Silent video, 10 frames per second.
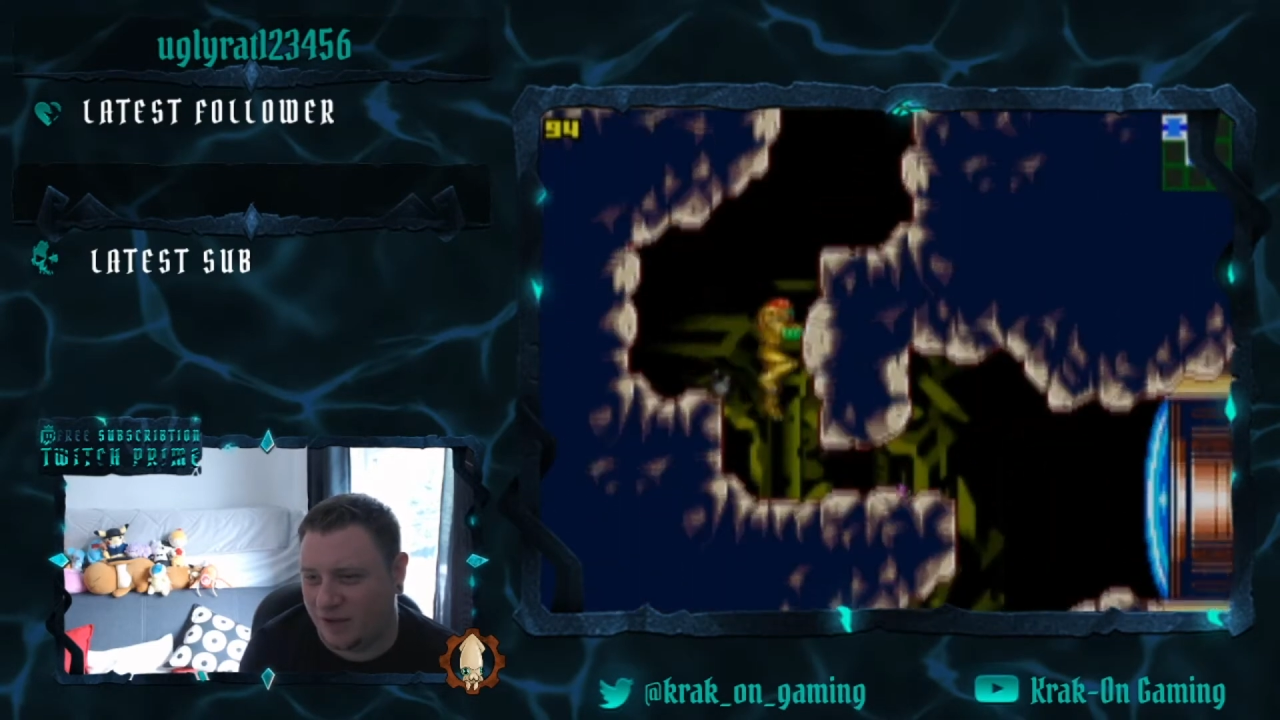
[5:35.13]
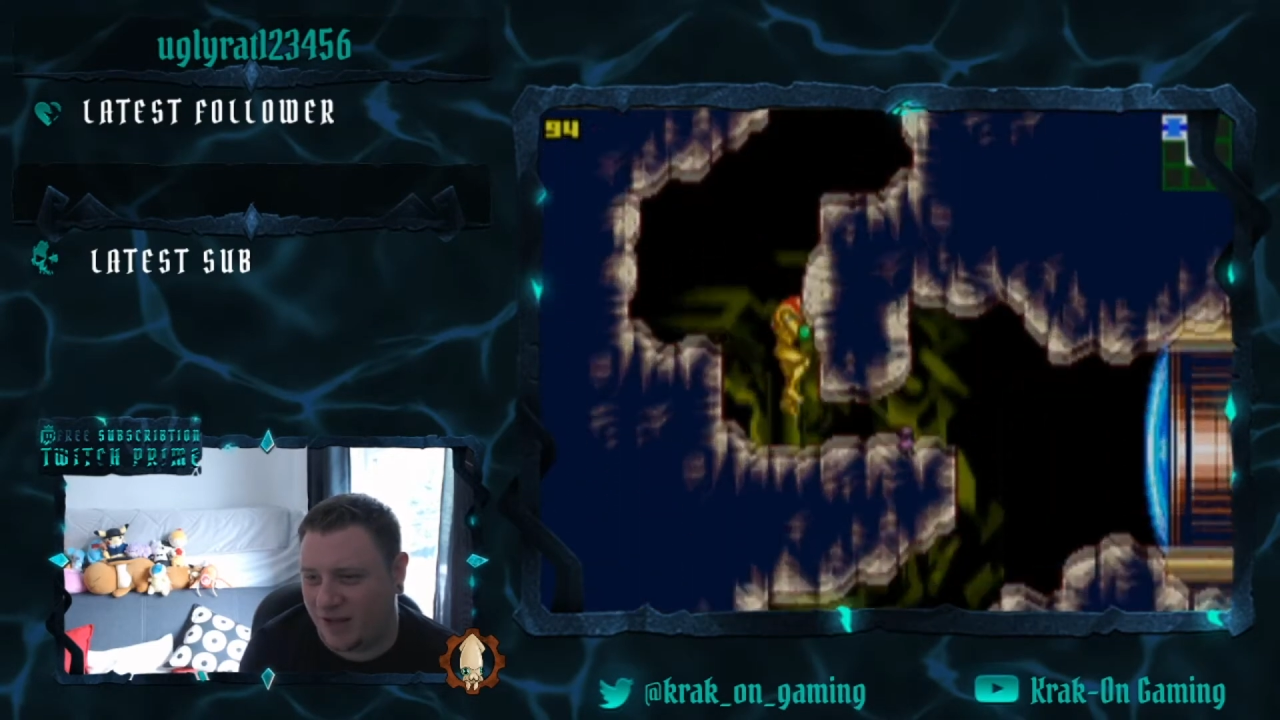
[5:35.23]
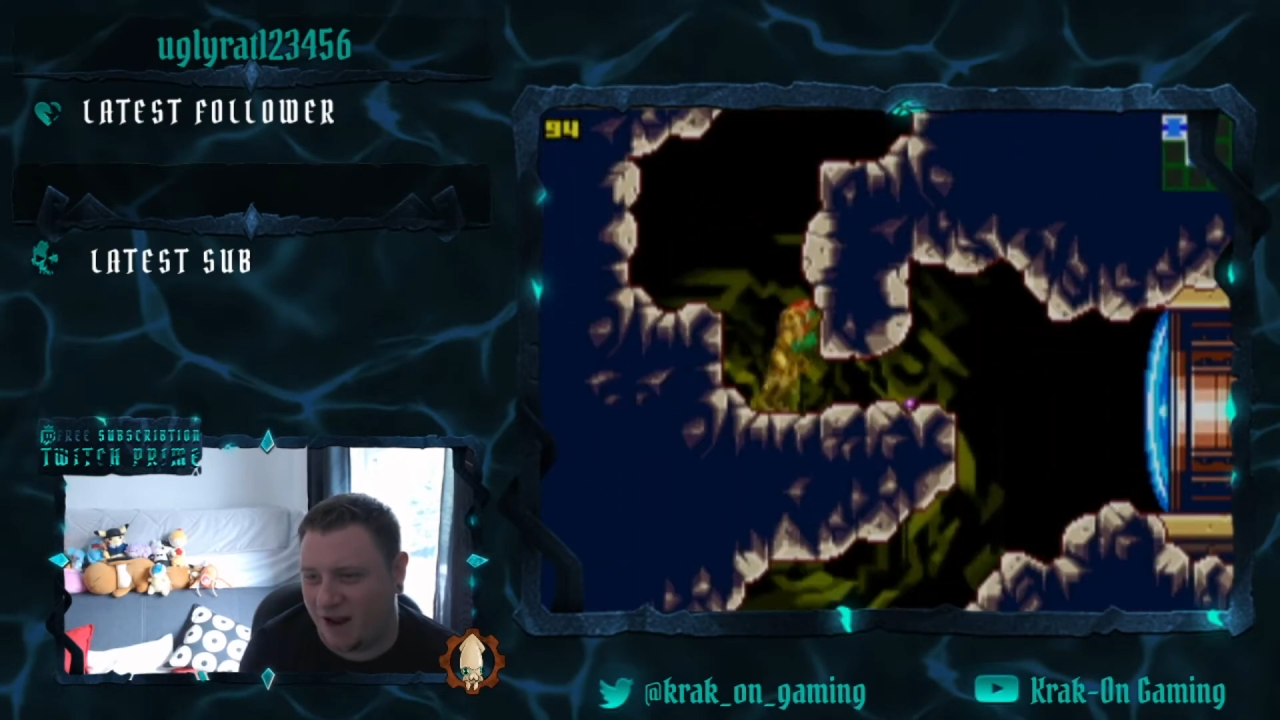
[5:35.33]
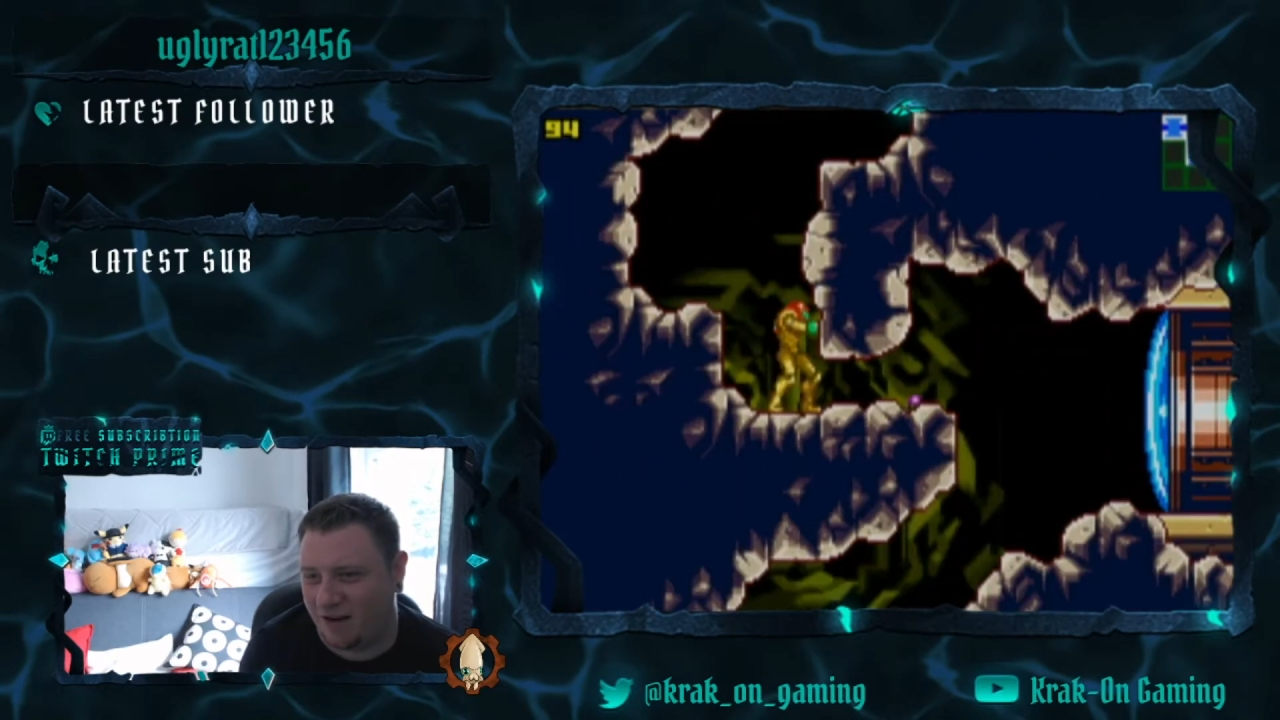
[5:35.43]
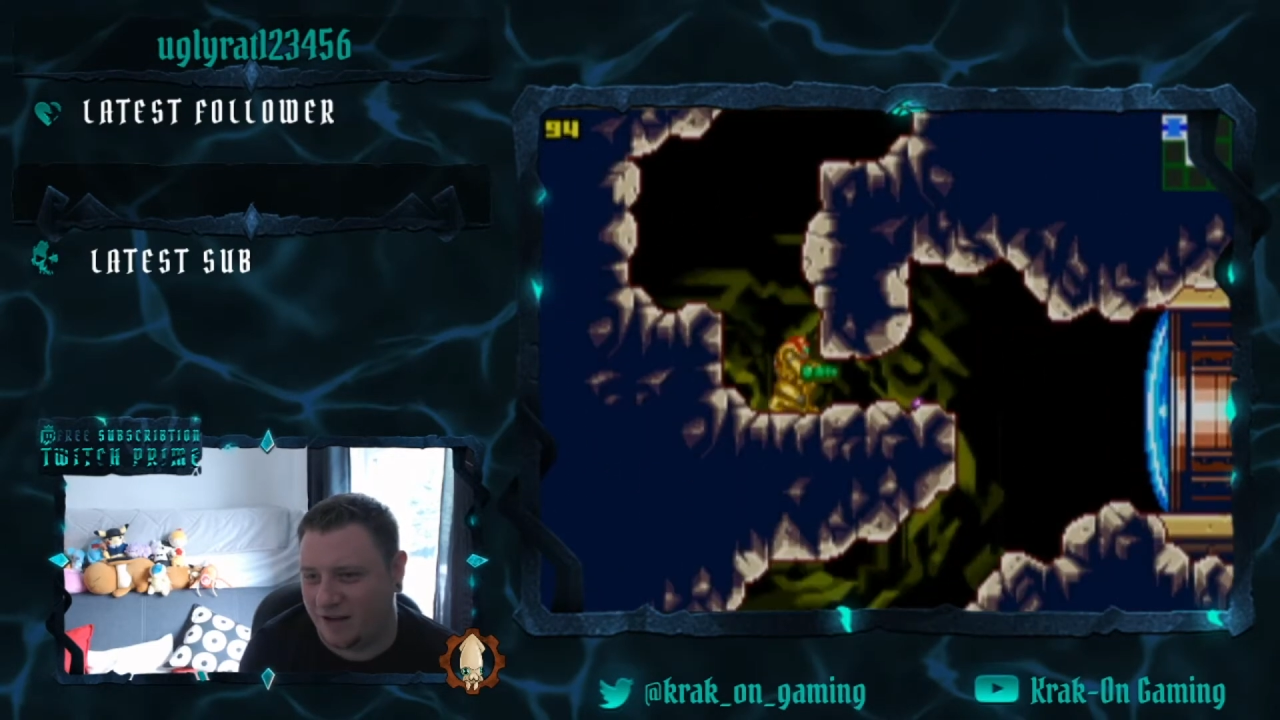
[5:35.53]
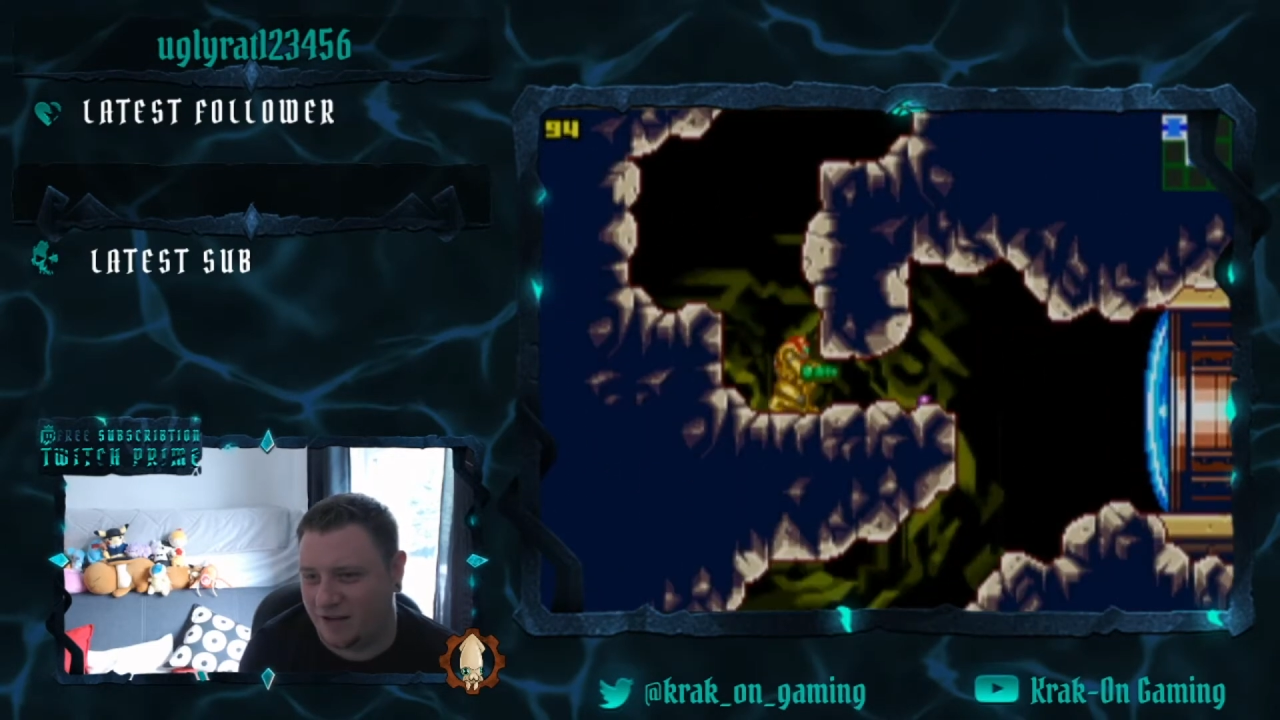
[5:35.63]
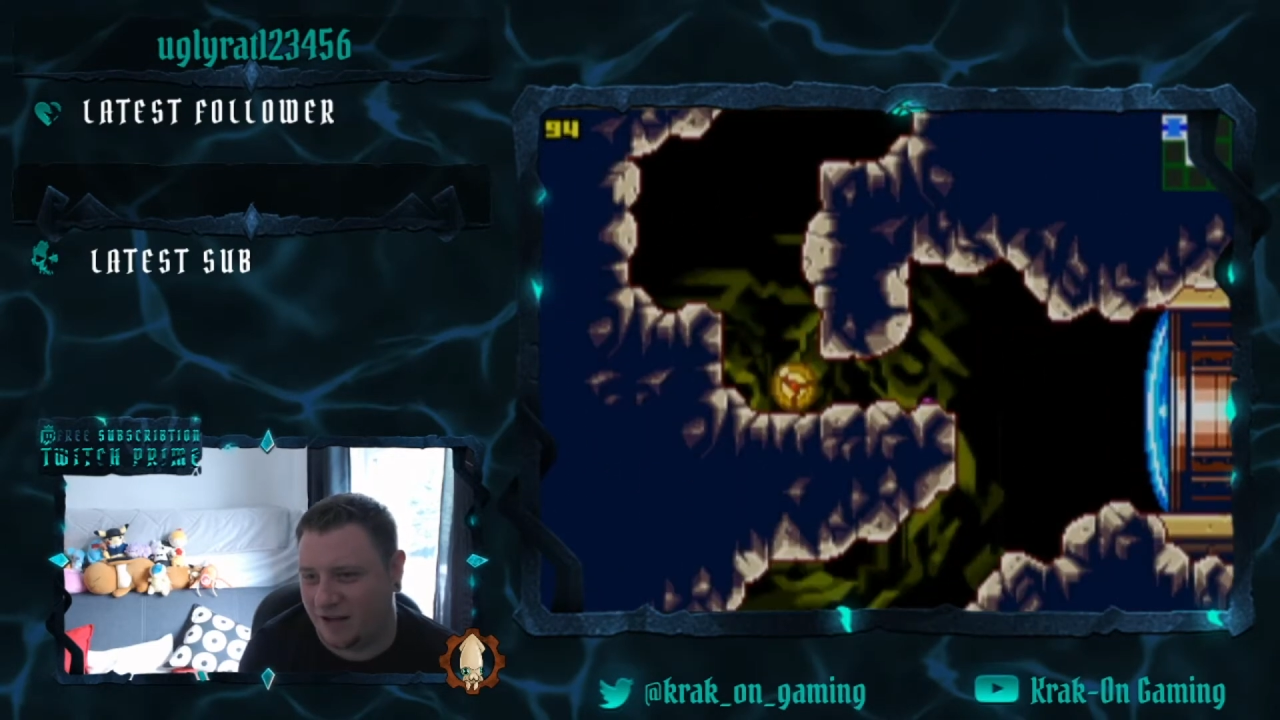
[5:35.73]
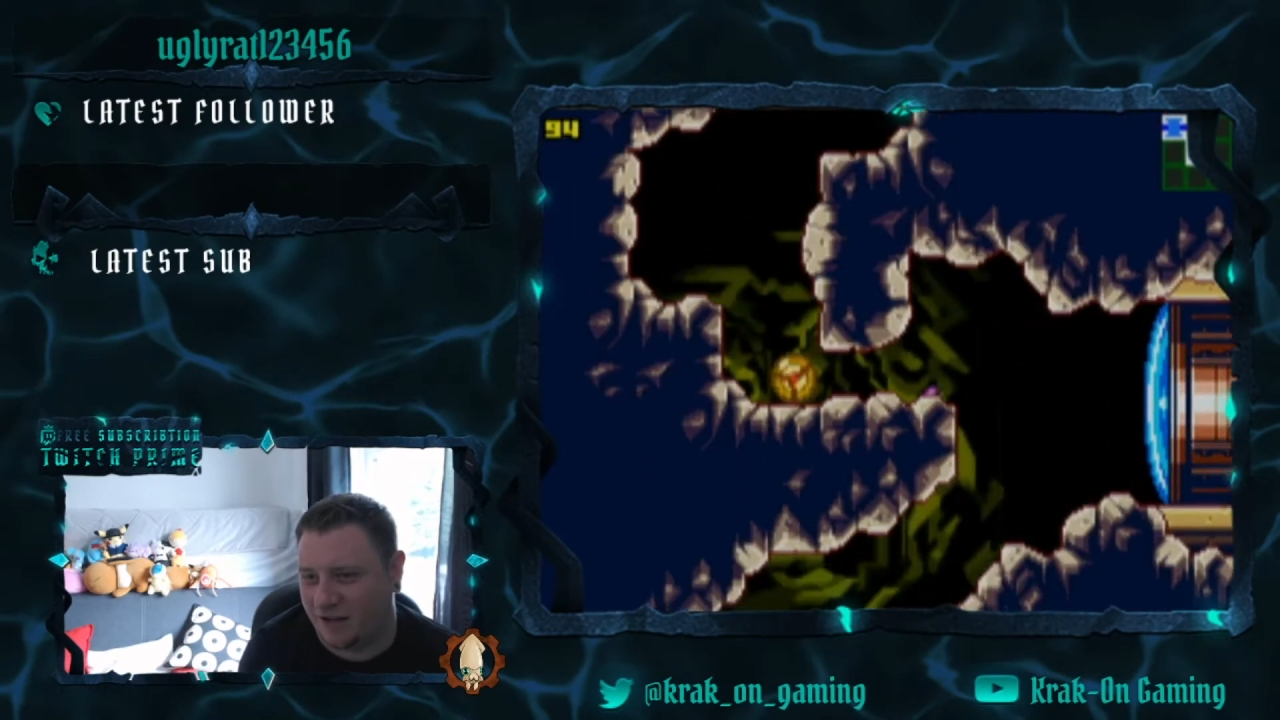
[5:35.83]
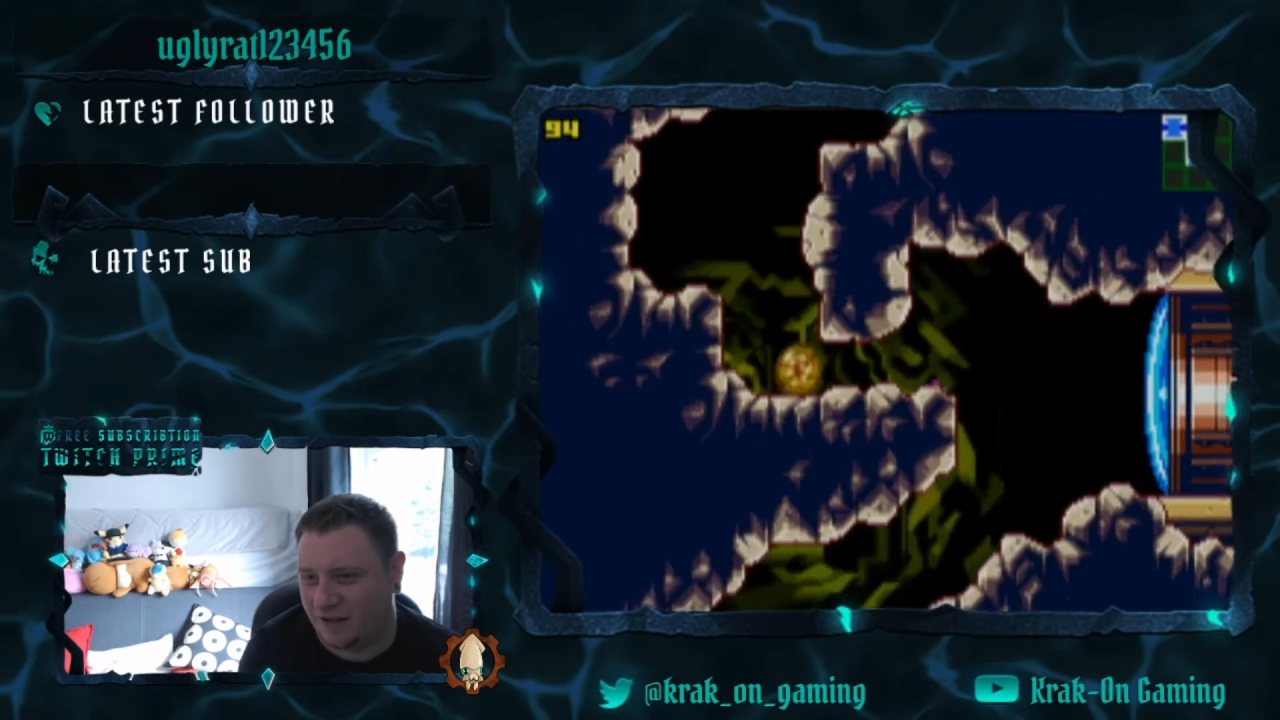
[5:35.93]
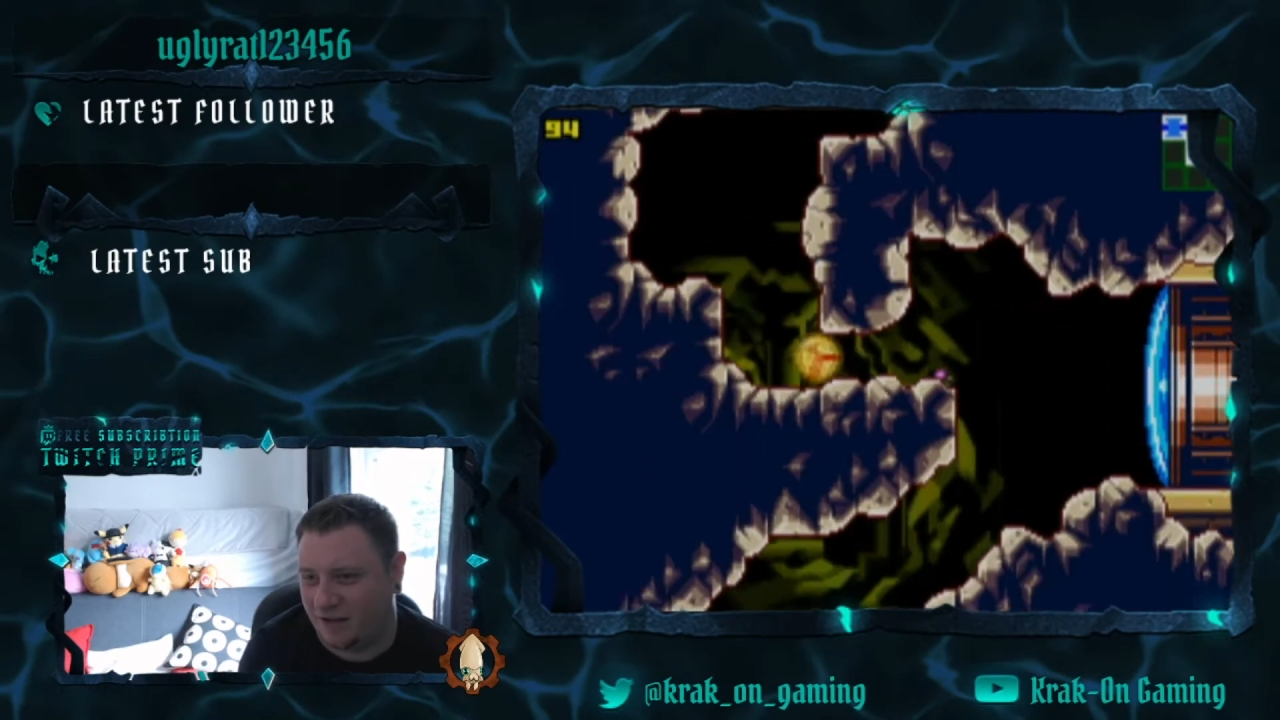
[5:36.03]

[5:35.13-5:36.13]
the character